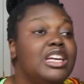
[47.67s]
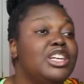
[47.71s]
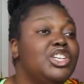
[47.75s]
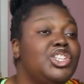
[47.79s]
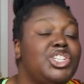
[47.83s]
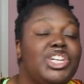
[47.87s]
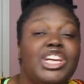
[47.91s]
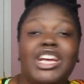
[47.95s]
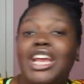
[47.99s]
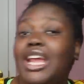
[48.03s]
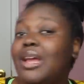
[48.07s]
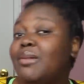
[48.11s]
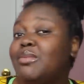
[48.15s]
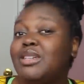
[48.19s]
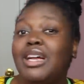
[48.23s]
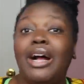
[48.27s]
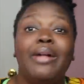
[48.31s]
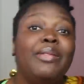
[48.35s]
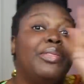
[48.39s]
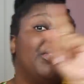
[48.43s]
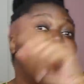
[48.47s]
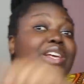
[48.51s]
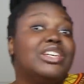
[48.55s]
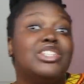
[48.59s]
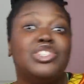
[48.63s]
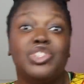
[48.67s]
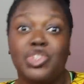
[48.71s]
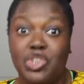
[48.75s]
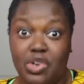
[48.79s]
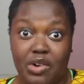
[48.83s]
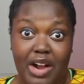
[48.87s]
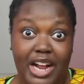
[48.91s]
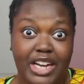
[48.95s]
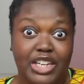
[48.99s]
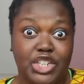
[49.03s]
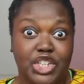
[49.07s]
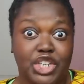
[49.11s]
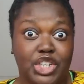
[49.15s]
She came down this
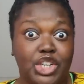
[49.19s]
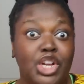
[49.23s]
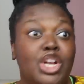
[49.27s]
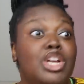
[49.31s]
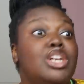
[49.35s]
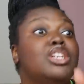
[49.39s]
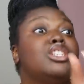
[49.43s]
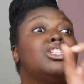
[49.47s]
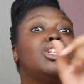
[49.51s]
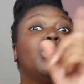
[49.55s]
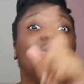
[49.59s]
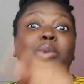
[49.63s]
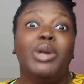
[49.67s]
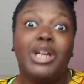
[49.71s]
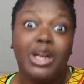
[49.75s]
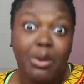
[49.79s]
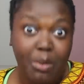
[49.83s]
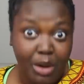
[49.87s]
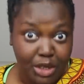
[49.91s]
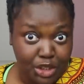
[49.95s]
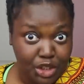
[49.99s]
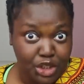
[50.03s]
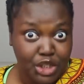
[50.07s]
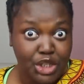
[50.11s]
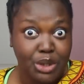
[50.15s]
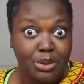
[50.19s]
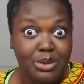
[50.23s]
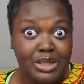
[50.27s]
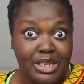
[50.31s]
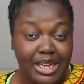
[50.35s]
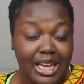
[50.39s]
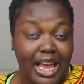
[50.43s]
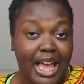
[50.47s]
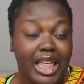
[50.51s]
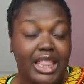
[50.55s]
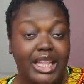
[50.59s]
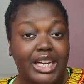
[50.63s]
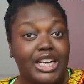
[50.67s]
direction so we could watch the show
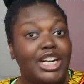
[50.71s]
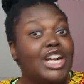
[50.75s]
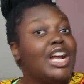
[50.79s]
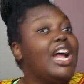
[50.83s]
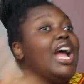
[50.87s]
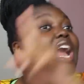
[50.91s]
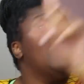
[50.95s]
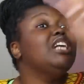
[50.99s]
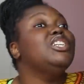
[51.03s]
together,